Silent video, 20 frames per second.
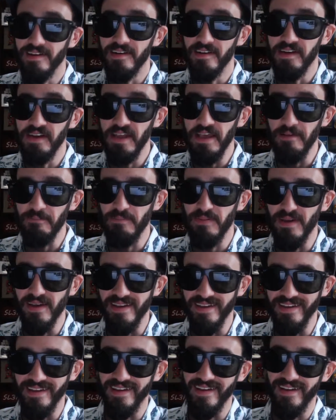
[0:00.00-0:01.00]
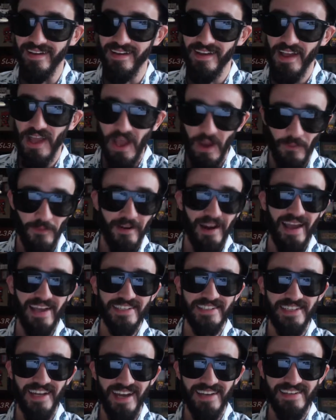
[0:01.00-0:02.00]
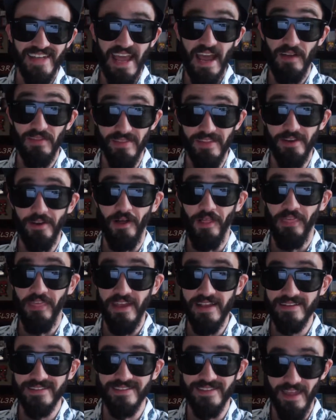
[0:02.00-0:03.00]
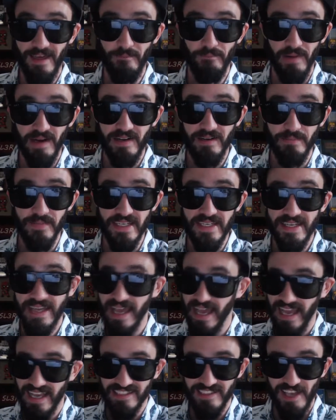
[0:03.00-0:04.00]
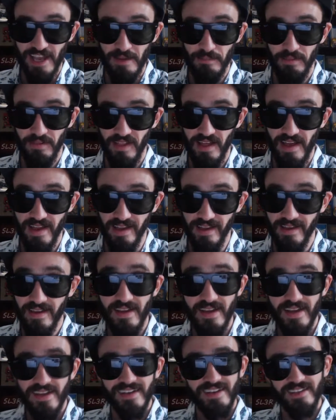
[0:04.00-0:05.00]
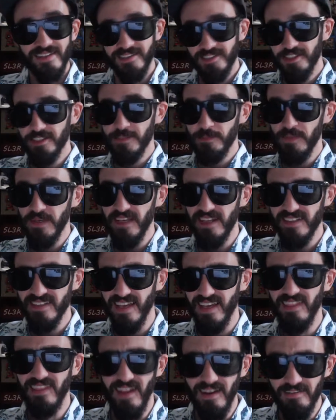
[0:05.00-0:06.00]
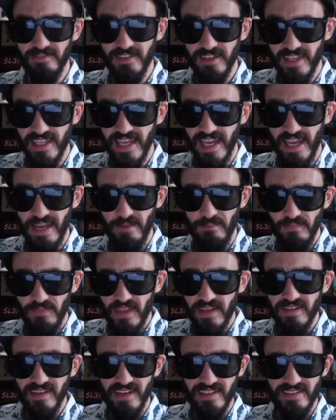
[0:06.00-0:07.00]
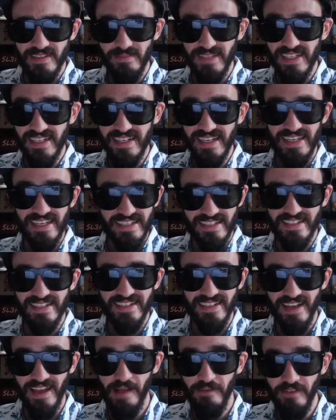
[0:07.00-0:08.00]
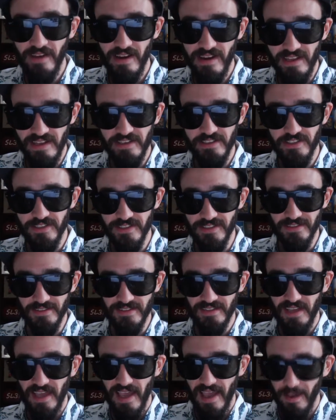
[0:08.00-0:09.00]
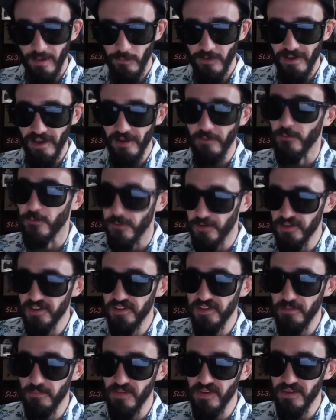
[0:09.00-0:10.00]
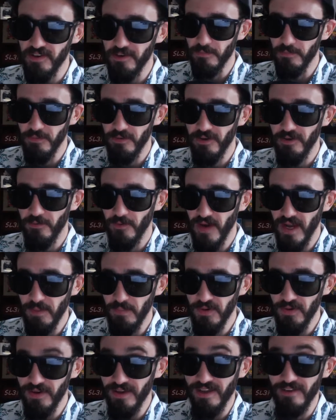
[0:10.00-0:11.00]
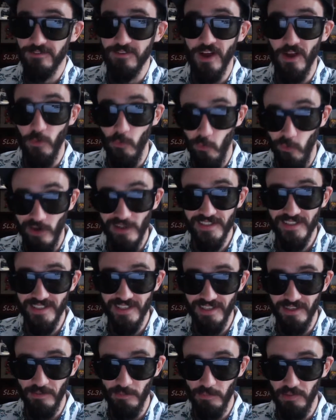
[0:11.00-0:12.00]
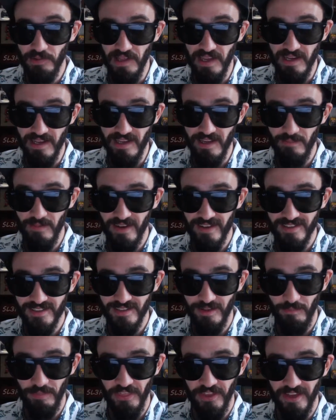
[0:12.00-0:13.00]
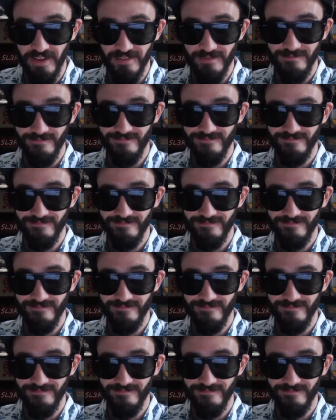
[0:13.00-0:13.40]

nitpicking, where I jot down little things that bug me as I play. Just because I loved the game doesn't mean it didn't have any issues. And would I really be boy Rebel if I wasn't complaining about something?